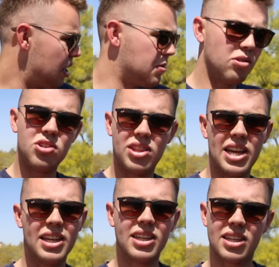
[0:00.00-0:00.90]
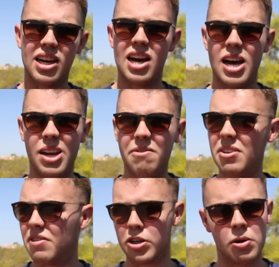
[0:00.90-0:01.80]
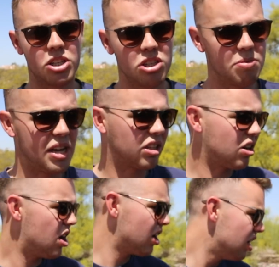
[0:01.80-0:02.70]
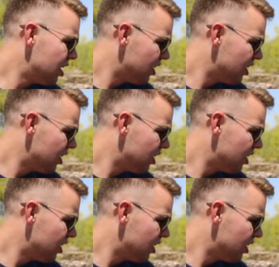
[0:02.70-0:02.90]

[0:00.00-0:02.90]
Let me know what you think. If you have any questions about the car,